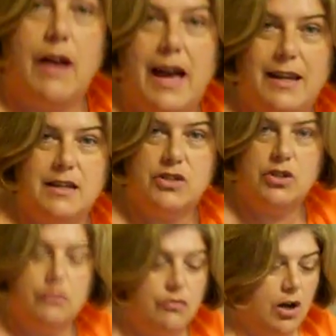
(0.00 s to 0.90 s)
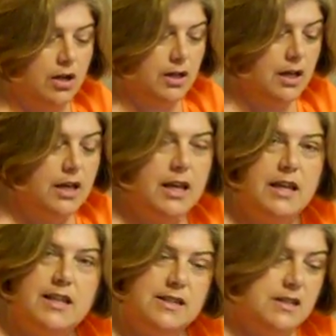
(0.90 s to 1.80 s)
adding it to the rug,
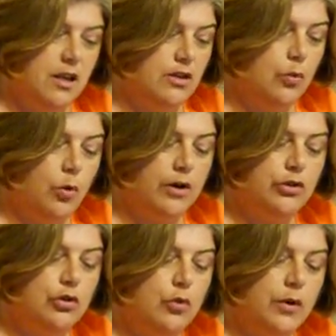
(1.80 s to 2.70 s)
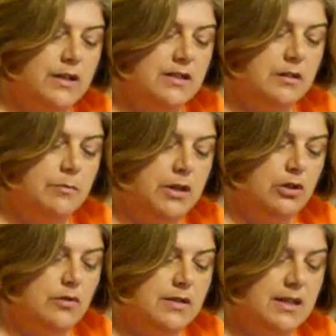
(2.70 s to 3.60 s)
is the one you're going to be
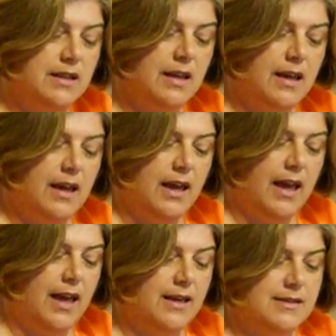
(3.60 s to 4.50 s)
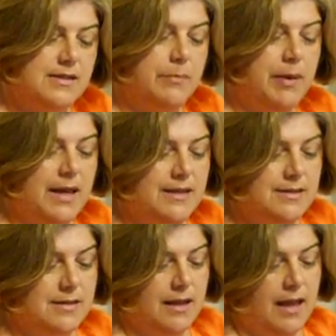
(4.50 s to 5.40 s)
using as the base,
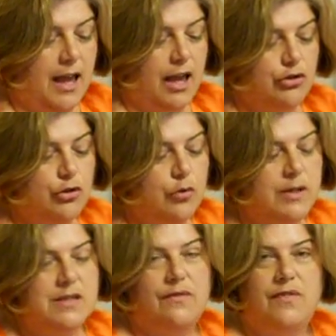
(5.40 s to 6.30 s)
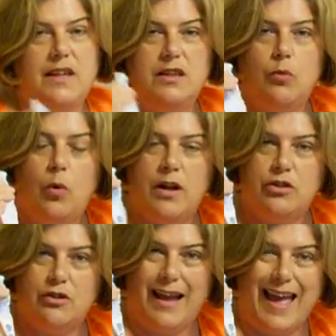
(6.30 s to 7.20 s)
and you're going to feed the one
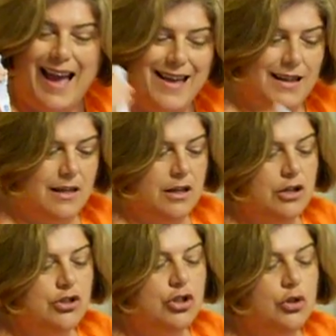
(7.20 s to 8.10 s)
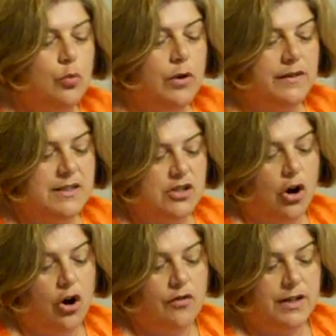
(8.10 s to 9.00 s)
you're adding to the one that's
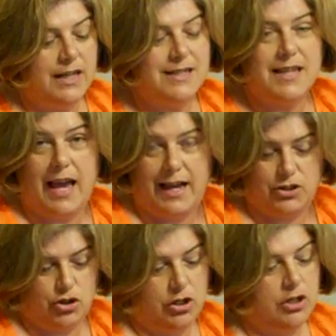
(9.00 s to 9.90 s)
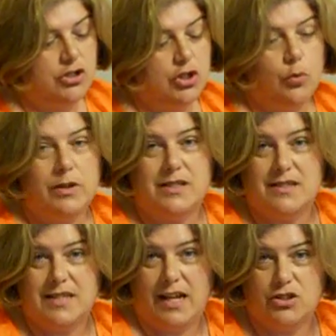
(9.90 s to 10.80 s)
already attached. So the one that's
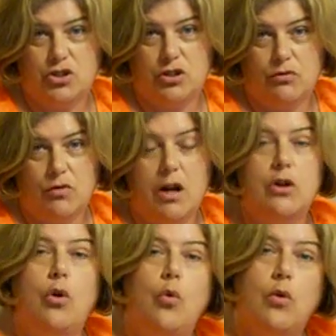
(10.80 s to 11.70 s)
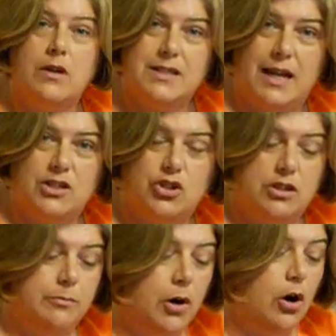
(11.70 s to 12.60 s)
attached to the rug or attached to
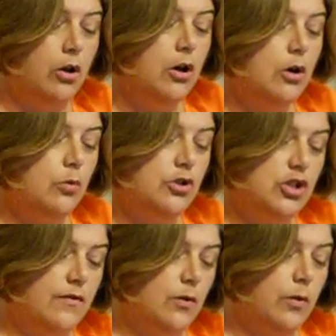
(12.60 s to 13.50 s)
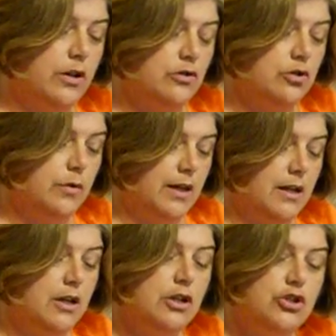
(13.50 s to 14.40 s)
the ball, whichever way you're doing it.
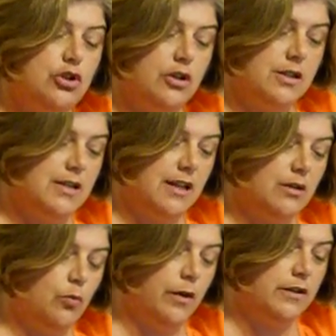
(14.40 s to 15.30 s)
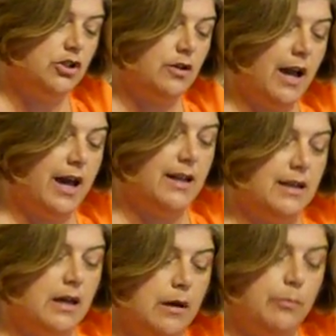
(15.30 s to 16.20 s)
So you're going to take the one that you're
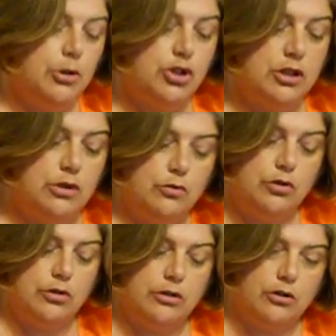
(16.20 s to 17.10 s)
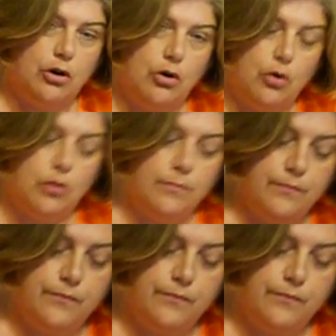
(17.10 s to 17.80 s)
adding, push it through your little hole.